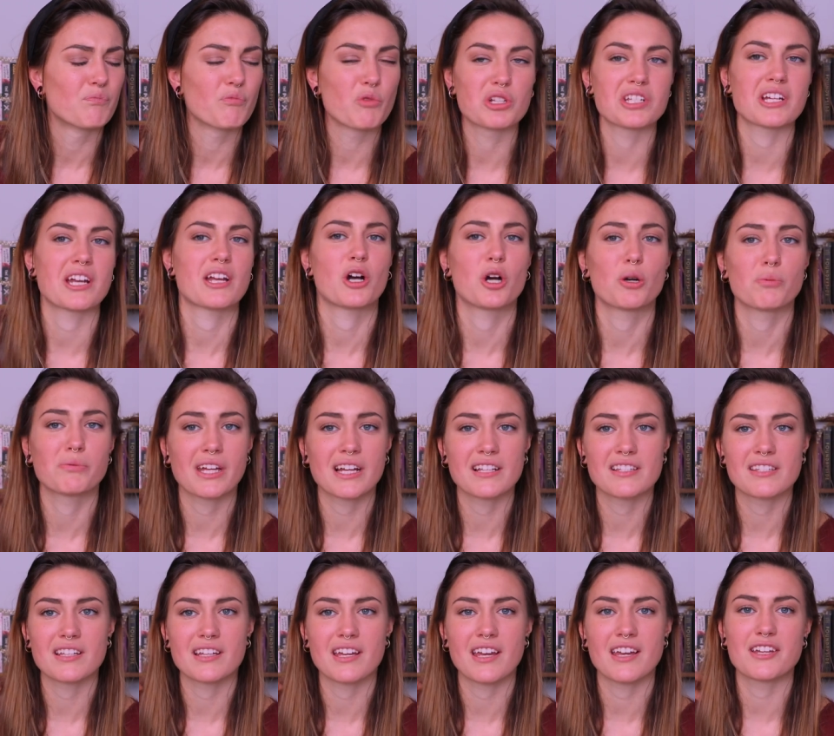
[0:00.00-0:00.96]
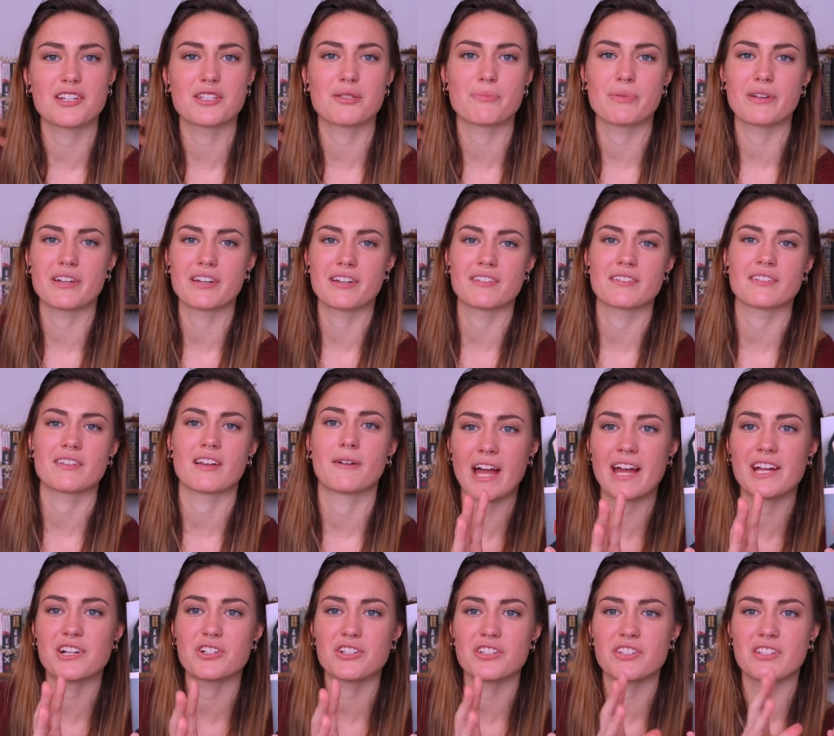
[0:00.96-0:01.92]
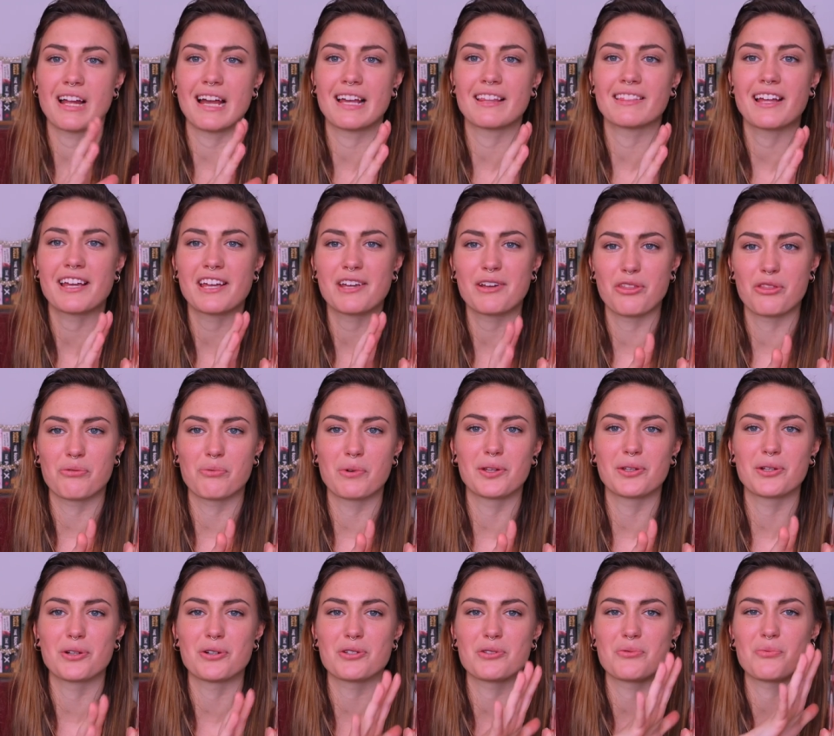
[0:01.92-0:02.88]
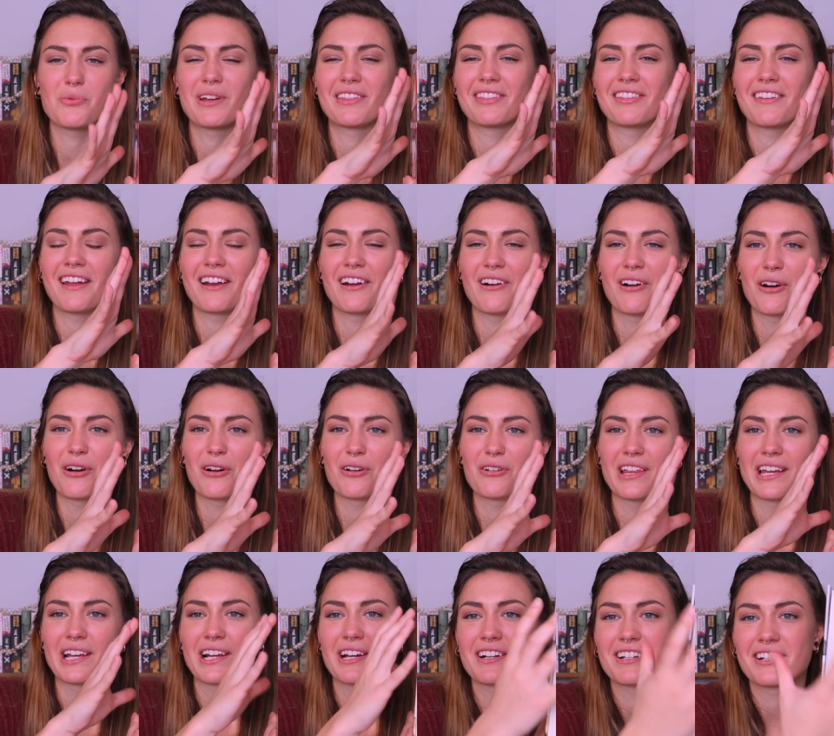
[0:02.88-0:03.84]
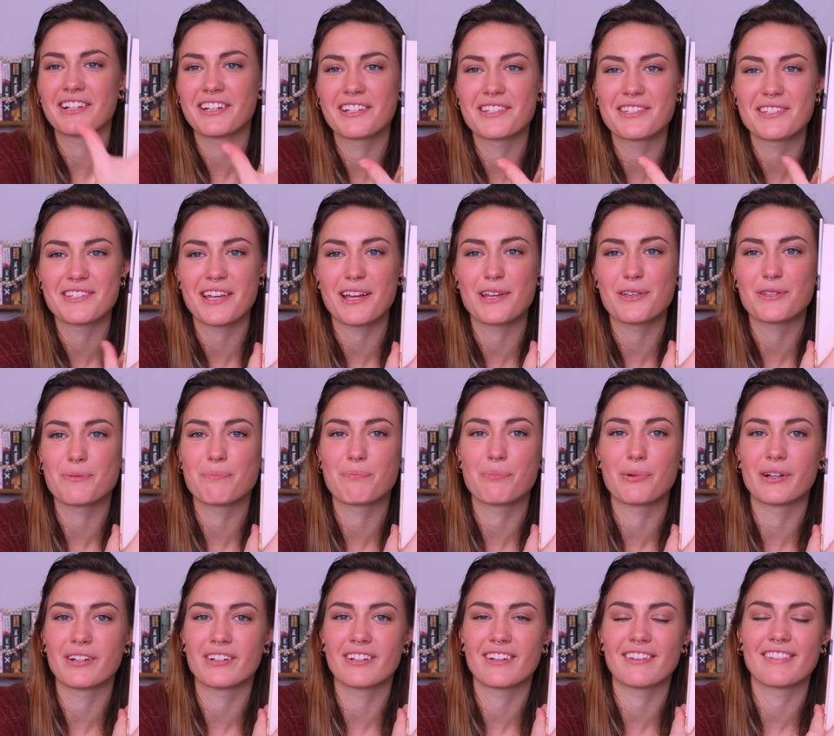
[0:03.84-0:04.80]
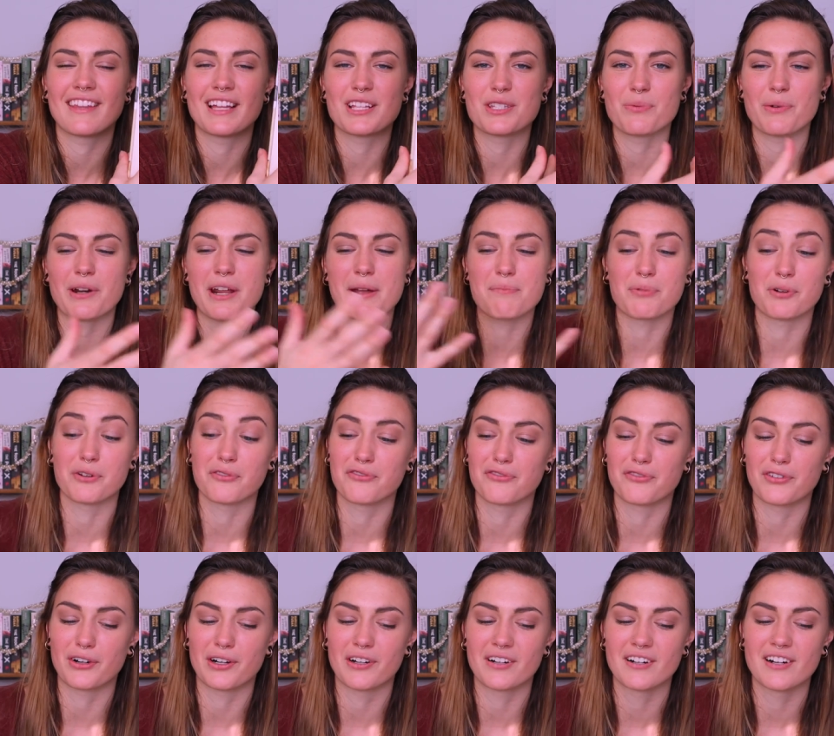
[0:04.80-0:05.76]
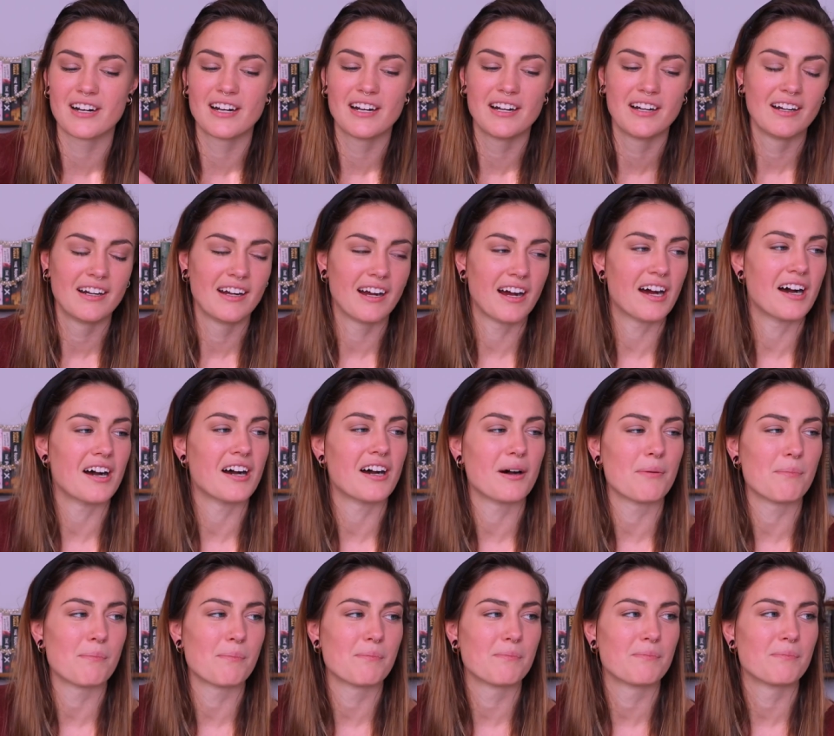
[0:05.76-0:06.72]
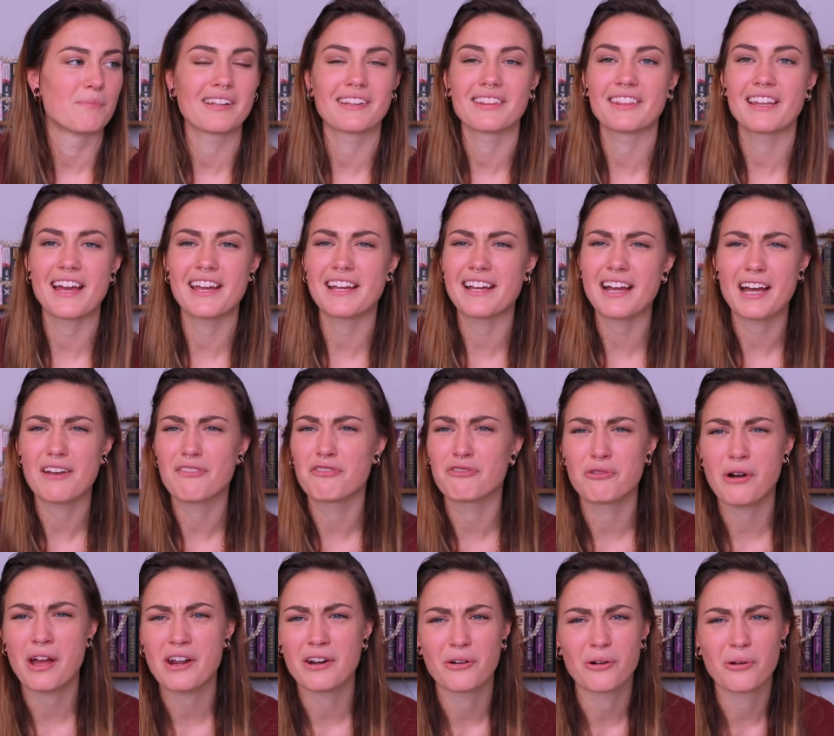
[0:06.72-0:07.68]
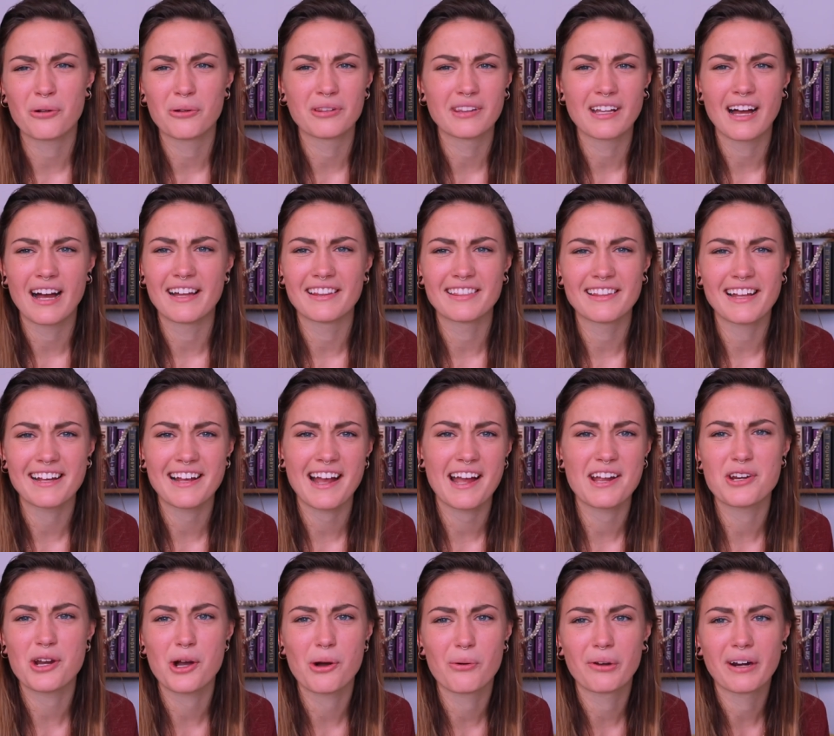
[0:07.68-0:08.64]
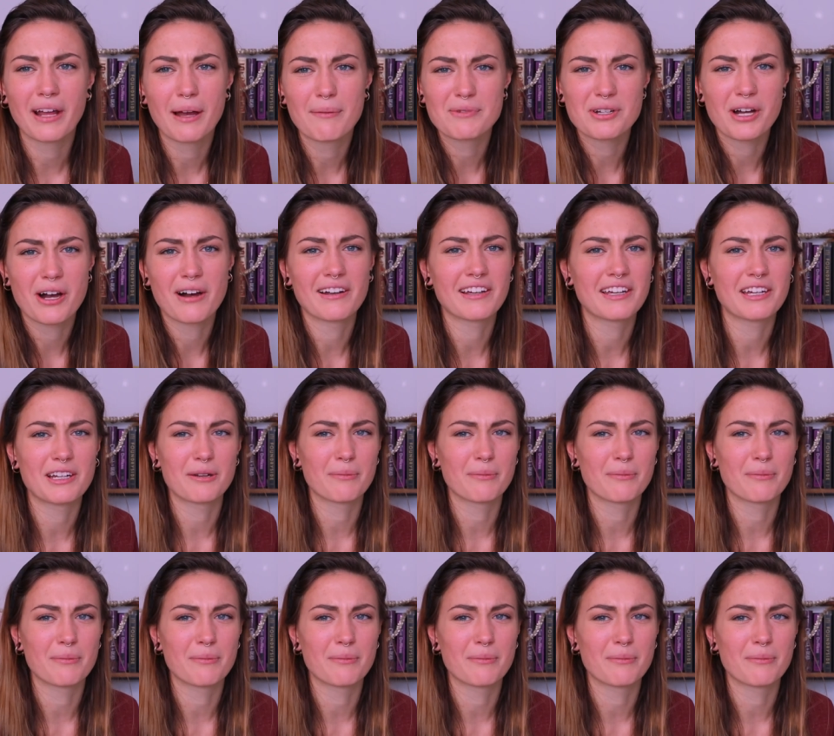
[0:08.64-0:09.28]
which I hope that's the case, because I like thrillers when they are, like, a concise book. That's what I prefer. Like, I've read a whole lot, like, I know what I'm talking